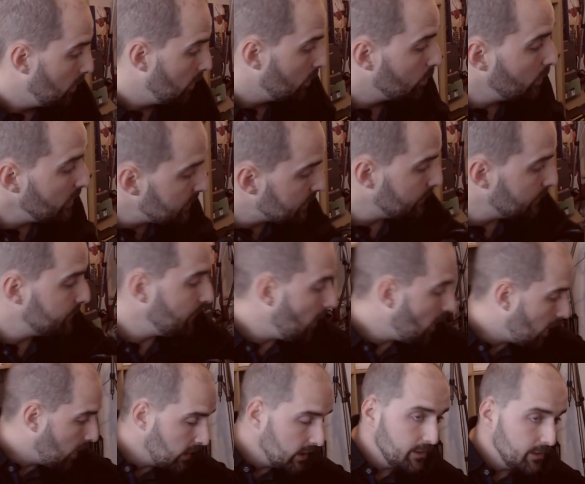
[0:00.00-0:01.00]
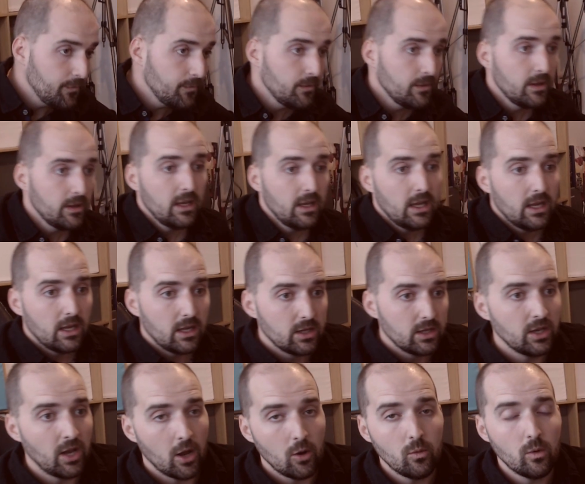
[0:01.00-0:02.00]
With the Vive,
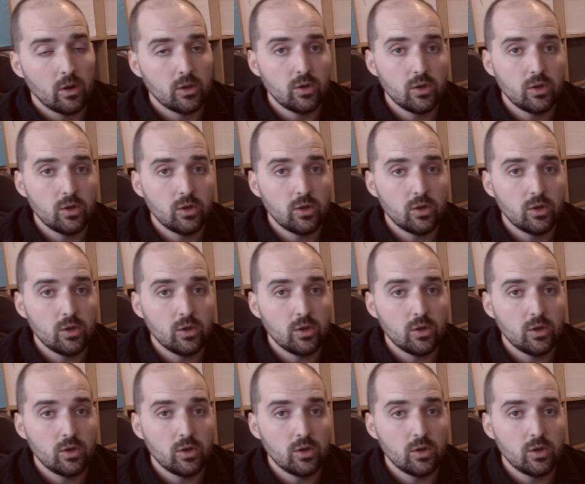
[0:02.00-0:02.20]
you know,